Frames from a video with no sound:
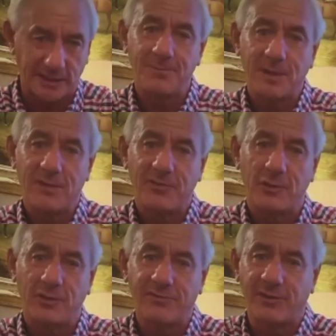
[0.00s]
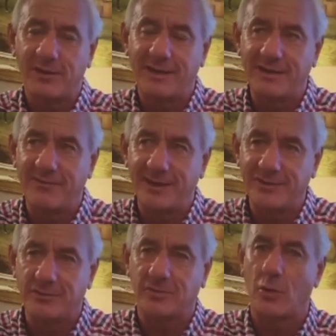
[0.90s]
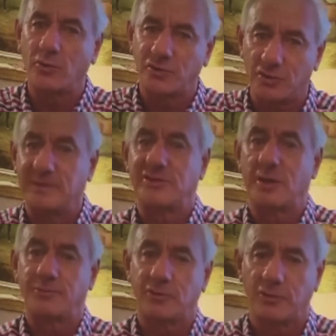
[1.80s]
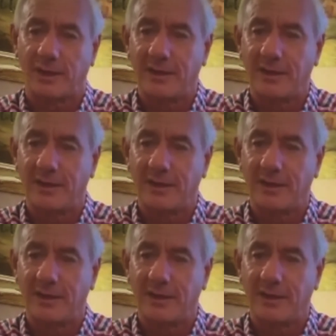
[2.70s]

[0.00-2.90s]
If you're looking for an individual goal scorer to be top scorer,